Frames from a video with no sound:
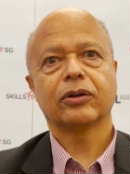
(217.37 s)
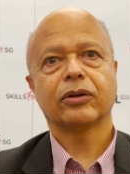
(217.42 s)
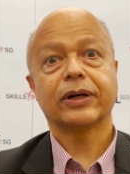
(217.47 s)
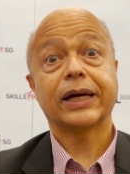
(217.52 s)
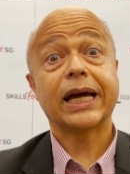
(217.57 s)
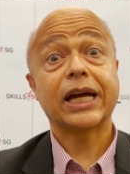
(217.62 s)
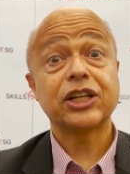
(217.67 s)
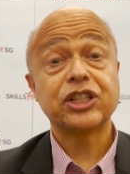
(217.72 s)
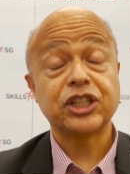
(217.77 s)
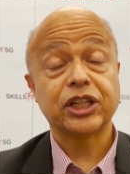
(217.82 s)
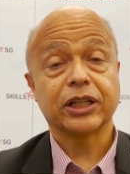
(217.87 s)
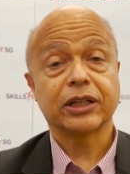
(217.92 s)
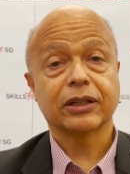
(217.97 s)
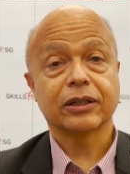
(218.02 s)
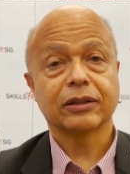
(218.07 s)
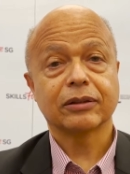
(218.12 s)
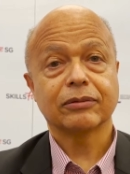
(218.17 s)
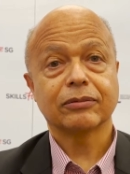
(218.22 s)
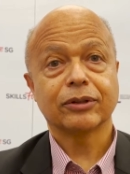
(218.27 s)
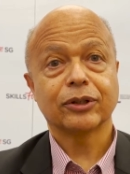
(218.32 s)
aging,
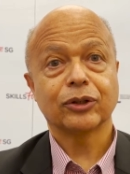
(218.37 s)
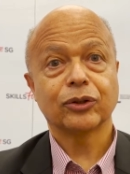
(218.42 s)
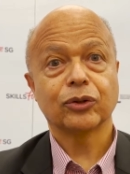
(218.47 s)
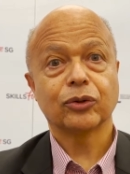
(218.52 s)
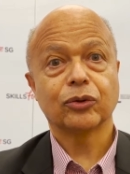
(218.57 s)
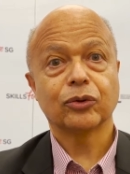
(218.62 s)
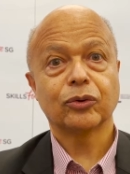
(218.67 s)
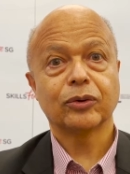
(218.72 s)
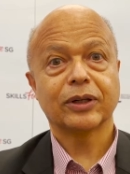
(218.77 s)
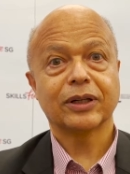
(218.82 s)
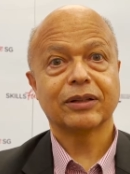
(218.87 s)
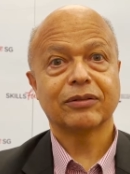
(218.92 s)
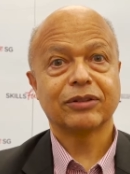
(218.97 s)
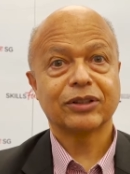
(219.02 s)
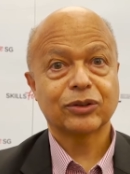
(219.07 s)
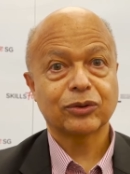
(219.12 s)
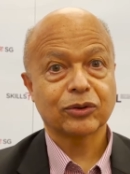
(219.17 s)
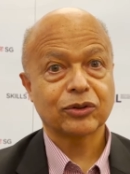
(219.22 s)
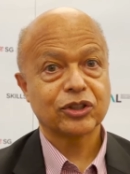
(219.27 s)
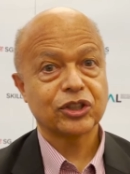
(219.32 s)
and the
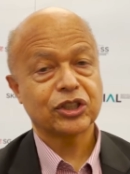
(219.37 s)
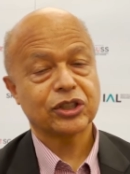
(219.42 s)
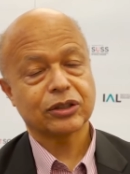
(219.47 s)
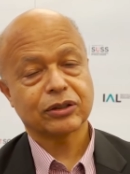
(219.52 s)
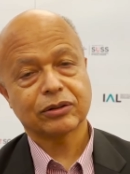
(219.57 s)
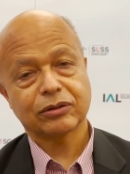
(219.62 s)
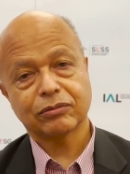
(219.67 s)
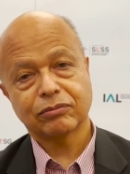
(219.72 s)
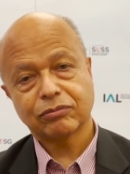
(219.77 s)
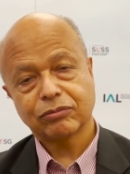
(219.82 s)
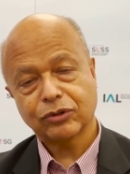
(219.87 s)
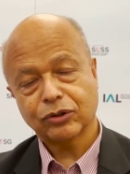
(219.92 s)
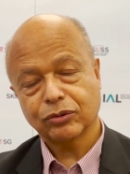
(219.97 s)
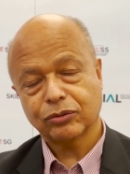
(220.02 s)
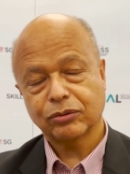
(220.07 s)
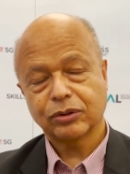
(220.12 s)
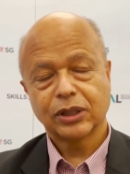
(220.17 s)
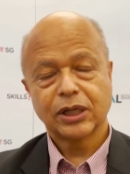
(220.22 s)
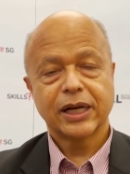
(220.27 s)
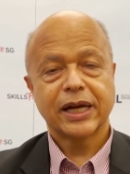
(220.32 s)
transition
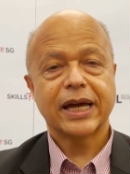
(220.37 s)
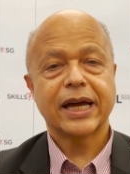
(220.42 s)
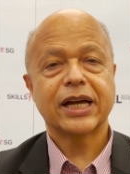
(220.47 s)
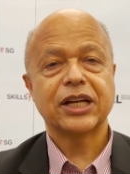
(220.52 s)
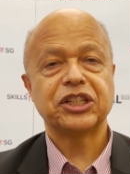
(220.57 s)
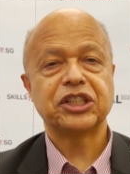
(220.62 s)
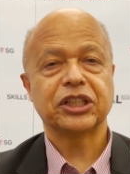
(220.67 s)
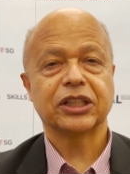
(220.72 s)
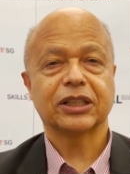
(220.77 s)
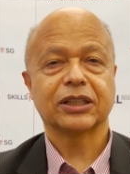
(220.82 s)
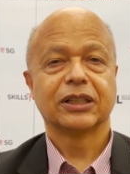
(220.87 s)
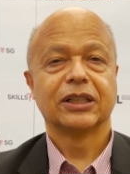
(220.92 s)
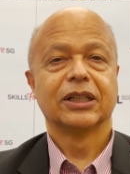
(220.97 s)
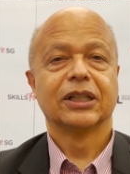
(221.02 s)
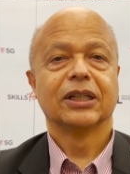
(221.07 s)
to aging